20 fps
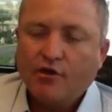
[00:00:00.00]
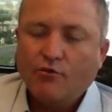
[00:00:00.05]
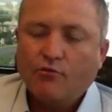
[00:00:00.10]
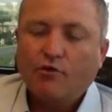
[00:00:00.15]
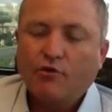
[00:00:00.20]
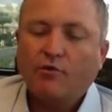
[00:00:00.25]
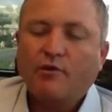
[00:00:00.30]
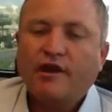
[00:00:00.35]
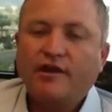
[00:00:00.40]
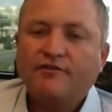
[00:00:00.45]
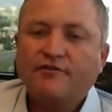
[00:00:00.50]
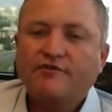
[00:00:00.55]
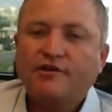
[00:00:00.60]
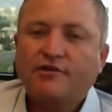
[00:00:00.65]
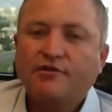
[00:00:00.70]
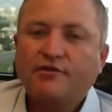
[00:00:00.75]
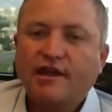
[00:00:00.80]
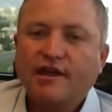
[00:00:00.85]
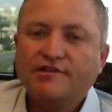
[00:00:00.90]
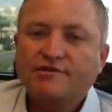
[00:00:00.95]
we'll wait a
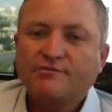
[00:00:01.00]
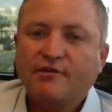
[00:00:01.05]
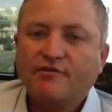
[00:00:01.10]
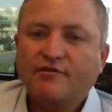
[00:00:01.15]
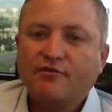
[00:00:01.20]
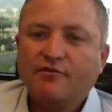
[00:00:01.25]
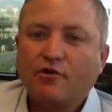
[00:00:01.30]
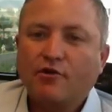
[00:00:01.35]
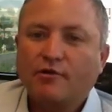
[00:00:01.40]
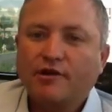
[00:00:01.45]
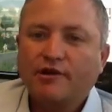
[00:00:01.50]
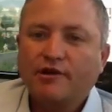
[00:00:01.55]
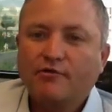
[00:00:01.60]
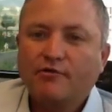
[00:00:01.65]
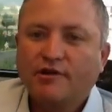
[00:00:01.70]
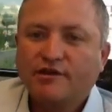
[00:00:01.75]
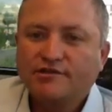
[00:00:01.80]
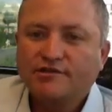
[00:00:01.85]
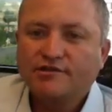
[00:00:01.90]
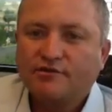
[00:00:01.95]
few days before
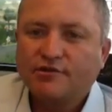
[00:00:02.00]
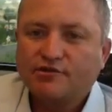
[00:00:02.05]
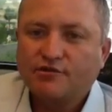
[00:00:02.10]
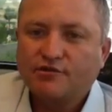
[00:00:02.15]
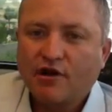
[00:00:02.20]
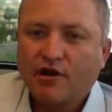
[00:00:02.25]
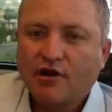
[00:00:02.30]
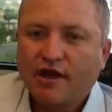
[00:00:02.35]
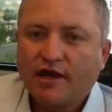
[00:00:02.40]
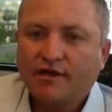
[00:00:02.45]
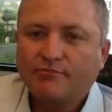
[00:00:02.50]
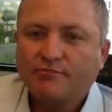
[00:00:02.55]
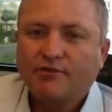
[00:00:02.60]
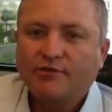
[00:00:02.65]
we do the drawing.